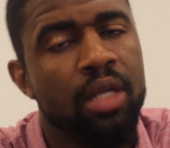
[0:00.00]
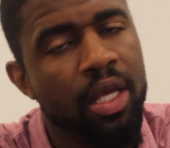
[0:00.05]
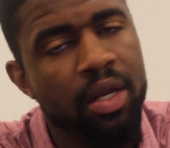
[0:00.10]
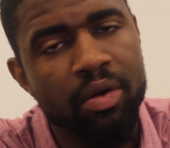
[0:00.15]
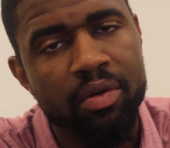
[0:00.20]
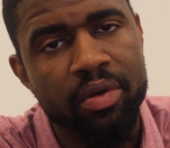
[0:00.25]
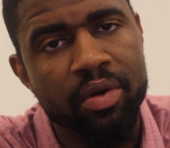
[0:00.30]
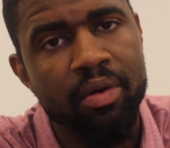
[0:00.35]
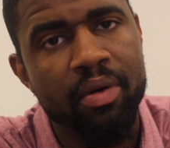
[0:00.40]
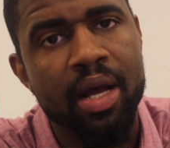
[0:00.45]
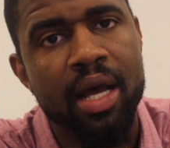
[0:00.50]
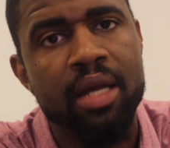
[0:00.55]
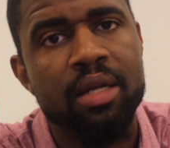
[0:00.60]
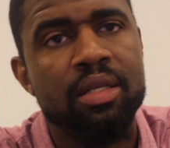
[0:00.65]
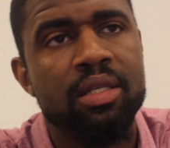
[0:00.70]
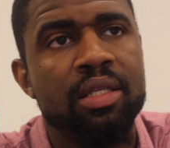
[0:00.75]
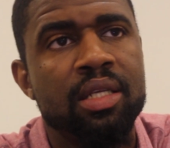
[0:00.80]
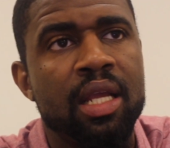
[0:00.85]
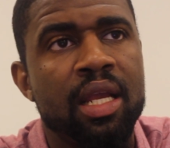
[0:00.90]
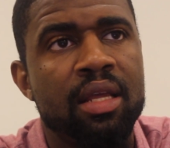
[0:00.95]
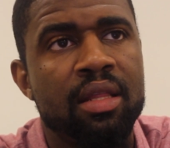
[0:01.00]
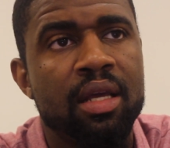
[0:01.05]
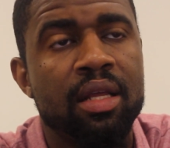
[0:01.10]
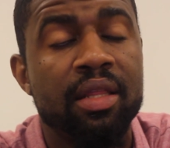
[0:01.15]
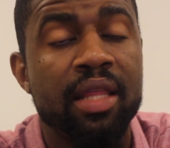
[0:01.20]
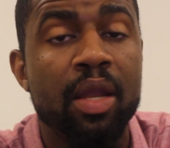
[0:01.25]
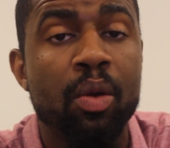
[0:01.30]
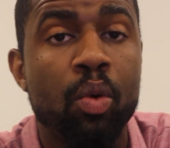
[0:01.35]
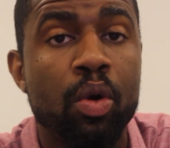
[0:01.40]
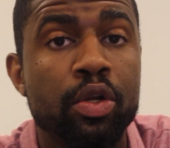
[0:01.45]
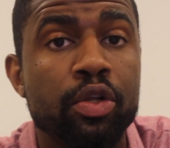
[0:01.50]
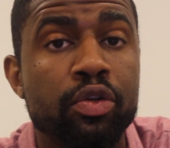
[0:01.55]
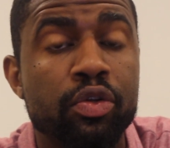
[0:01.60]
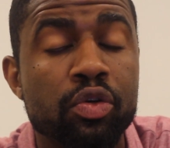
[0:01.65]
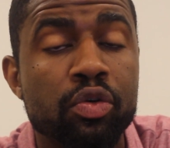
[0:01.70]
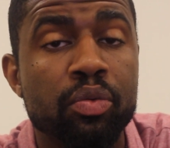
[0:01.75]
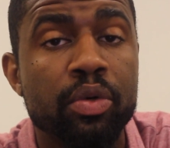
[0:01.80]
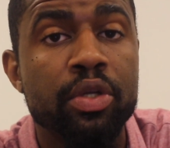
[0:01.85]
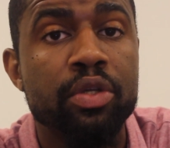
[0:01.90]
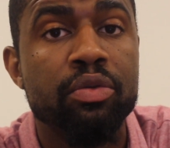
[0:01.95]
They don't know how to say that they want to
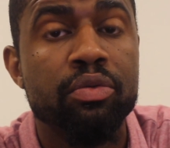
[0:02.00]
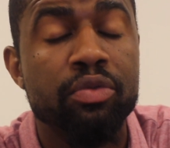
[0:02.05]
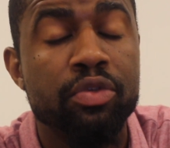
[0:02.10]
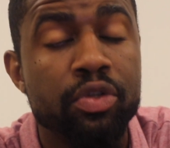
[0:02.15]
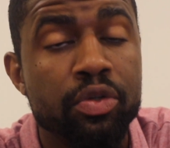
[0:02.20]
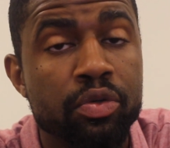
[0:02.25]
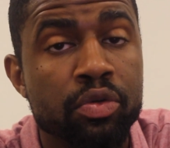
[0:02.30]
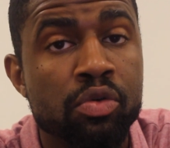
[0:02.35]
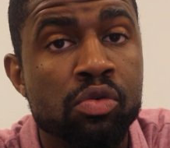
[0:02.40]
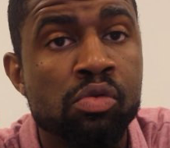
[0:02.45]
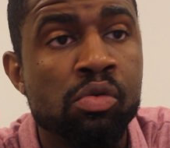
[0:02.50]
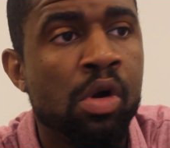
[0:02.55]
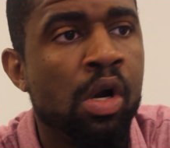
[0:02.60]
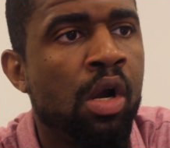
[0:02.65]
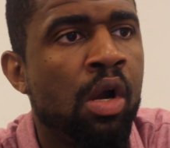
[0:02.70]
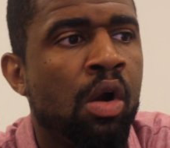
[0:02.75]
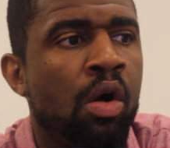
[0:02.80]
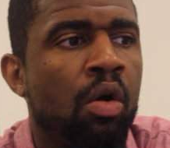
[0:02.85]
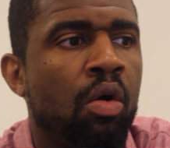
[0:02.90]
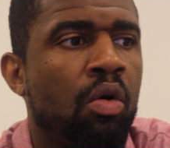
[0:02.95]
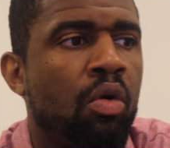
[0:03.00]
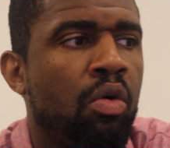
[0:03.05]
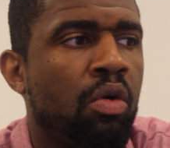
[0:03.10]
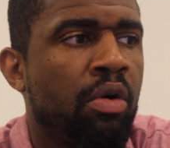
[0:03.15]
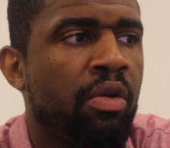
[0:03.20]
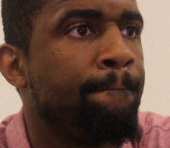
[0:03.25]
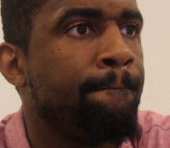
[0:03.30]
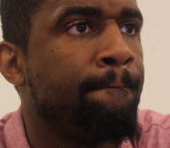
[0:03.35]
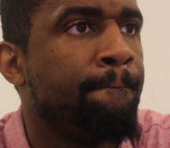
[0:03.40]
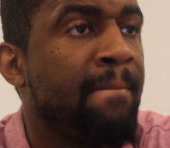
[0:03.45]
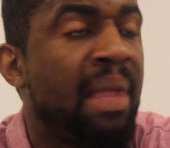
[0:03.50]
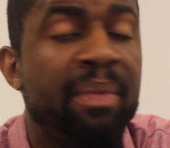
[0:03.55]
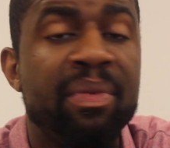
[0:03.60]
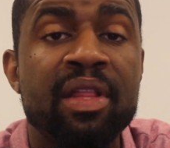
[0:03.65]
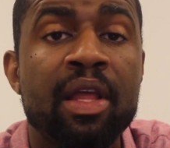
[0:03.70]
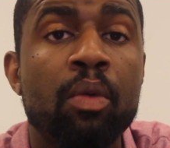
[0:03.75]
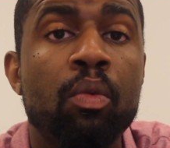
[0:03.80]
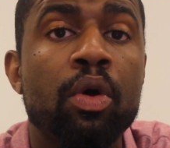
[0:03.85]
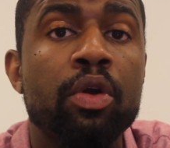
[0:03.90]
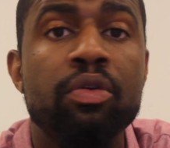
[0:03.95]
do what you do, or
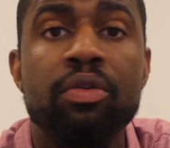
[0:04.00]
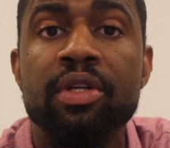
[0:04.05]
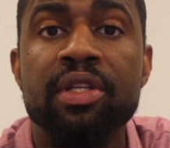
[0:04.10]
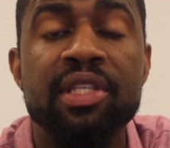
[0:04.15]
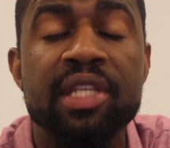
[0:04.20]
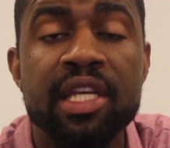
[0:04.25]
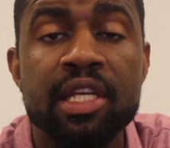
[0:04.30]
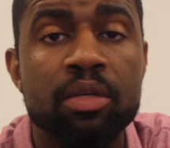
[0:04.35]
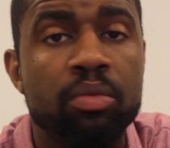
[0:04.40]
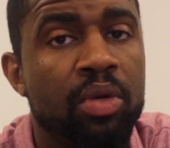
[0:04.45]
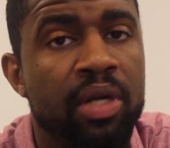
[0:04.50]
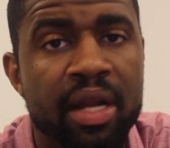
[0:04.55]
maybe they want you to teach.